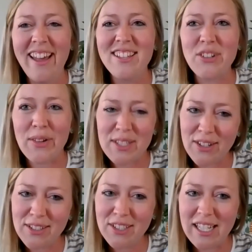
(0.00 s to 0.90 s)
So I
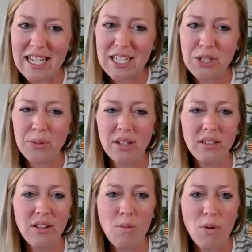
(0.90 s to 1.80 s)
started looking into it a
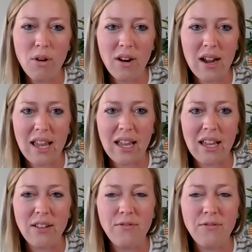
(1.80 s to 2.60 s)
little more and